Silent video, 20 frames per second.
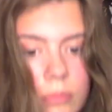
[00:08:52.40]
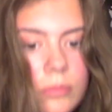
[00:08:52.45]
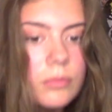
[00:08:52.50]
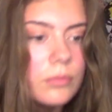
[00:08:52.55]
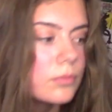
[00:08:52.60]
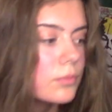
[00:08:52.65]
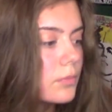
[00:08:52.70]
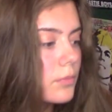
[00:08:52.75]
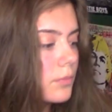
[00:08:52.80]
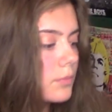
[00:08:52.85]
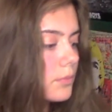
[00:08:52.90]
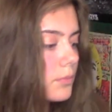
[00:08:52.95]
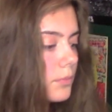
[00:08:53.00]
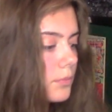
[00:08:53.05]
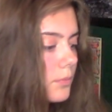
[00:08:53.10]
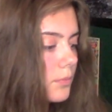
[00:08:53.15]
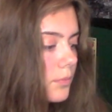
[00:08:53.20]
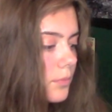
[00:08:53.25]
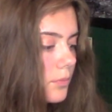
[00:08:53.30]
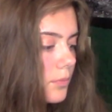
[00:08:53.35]

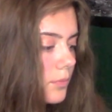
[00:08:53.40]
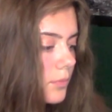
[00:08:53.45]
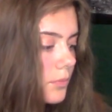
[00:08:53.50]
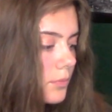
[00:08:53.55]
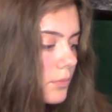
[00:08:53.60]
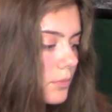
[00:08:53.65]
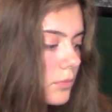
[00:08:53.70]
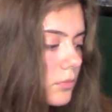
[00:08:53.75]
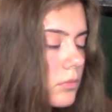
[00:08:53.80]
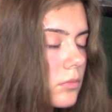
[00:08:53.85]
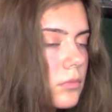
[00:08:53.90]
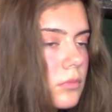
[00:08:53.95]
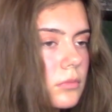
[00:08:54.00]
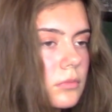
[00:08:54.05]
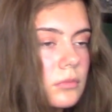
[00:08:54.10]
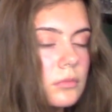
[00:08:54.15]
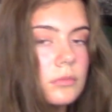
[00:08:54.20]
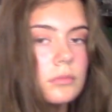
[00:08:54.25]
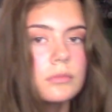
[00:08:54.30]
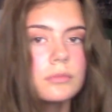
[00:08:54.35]

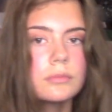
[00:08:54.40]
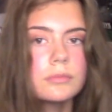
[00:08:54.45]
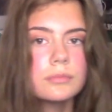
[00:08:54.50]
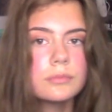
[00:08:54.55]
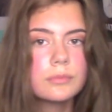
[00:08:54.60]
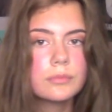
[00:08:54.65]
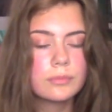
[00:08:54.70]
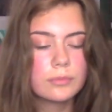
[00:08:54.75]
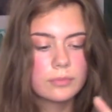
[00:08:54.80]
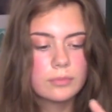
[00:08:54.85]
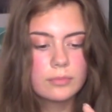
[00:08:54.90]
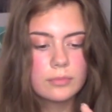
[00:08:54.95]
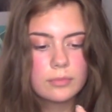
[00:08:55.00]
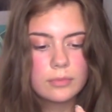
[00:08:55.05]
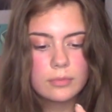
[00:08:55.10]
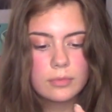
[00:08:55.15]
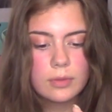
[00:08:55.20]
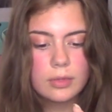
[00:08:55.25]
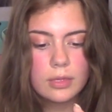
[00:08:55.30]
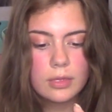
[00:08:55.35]

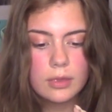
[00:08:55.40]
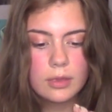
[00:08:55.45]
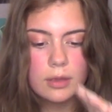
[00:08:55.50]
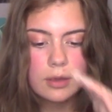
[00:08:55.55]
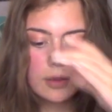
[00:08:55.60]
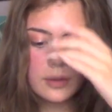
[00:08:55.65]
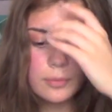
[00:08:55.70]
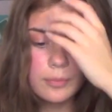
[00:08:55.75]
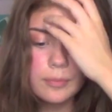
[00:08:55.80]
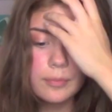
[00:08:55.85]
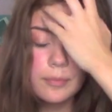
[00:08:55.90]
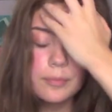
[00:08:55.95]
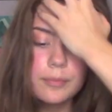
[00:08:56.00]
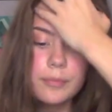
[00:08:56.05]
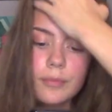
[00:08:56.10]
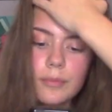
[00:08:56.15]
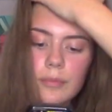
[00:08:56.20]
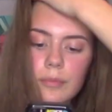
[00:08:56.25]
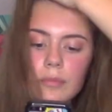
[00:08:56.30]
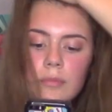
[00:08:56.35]

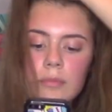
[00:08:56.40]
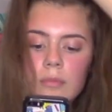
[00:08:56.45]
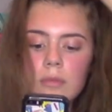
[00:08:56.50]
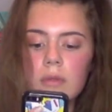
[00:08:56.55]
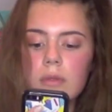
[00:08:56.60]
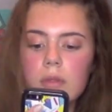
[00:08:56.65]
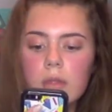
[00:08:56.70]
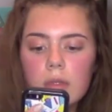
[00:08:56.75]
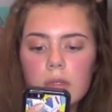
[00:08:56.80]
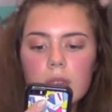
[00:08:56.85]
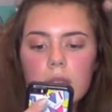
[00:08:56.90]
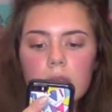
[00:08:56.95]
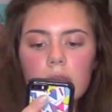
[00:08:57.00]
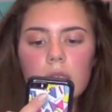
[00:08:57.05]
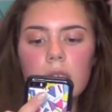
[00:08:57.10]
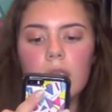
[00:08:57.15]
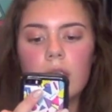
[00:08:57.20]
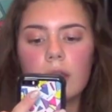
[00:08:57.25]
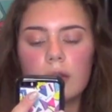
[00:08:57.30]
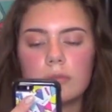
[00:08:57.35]

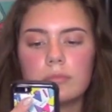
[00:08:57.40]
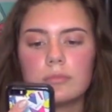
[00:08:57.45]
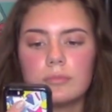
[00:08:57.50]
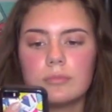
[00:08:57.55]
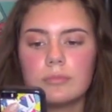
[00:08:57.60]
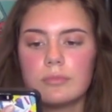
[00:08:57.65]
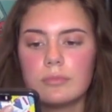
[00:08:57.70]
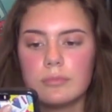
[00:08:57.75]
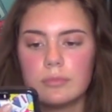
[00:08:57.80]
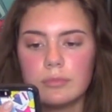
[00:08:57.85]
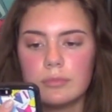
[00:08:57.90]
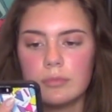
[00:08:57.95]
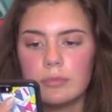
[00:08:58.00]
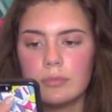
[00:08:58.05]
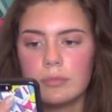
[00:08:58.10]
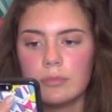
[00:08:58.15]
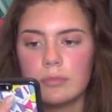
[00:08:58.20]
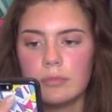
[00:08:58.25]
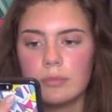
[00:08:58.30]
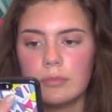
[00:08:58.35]

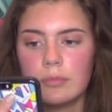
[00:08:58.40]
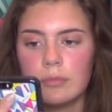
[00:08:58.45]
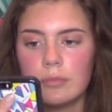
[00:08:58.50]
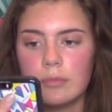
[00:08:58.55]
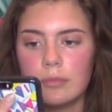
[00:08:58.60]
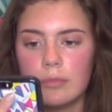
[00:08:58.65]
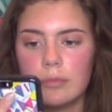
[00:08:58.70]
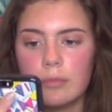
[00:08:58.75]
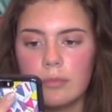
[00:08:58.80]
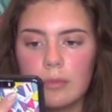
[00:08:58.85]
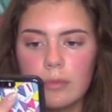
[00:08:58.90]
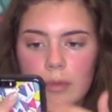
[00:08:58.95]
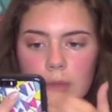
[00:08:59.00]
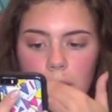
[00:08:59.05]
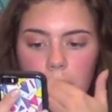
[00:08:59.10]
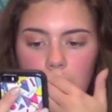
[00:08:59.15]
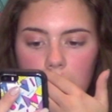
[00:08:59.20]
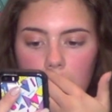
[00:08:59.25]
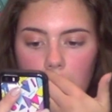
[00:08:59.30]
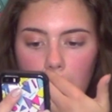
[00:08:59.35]

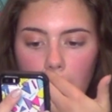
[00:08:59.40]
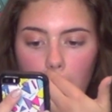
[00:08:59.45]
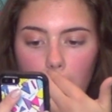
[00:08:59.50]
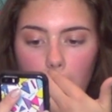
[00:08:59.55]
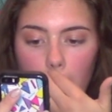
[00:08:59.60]
[no speech]